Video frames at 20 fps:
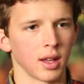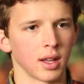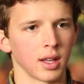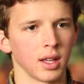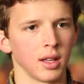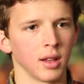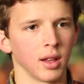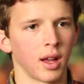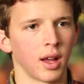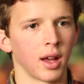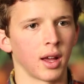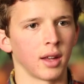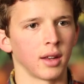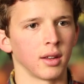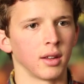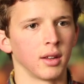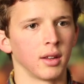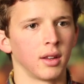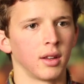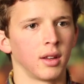At Elon,
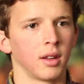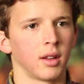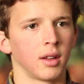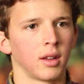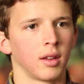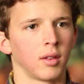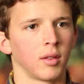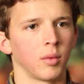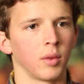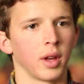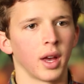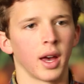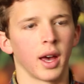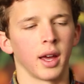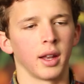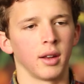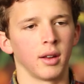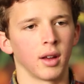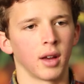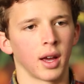I
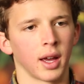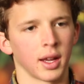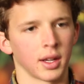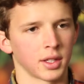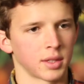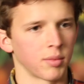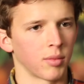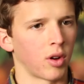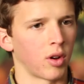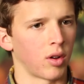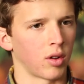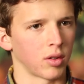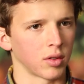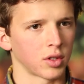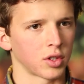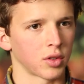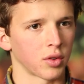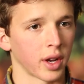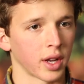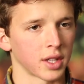had a small
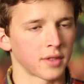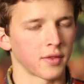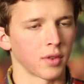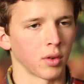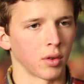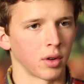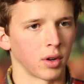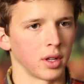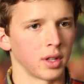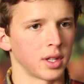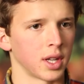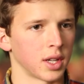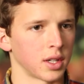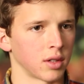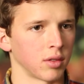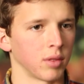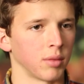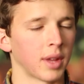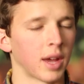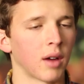transfer
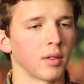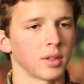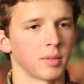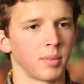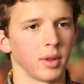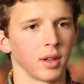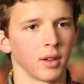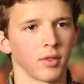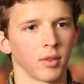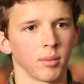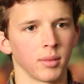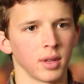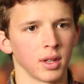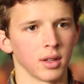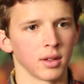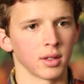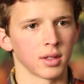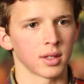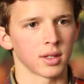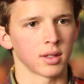orientation group. That was big for
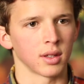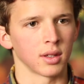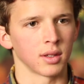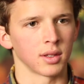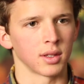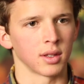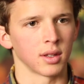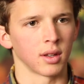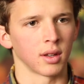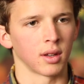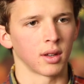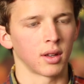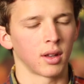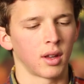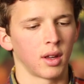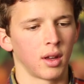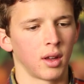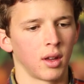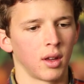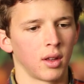me. Is the
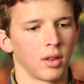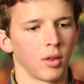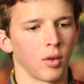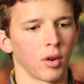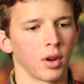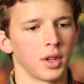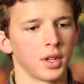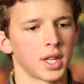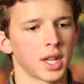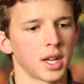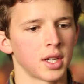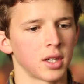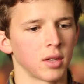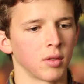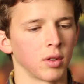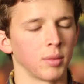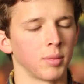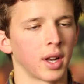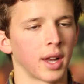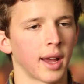orientation
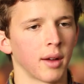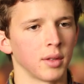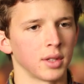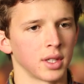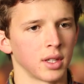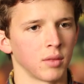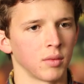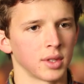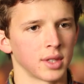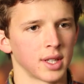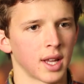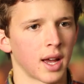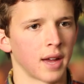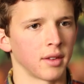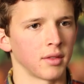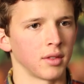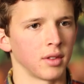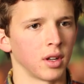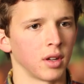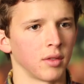group that I was in was
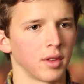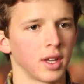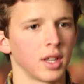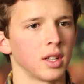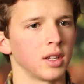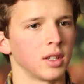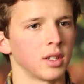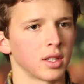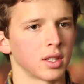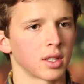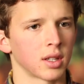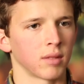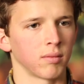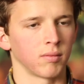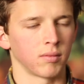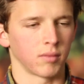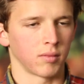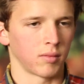not, they didn't just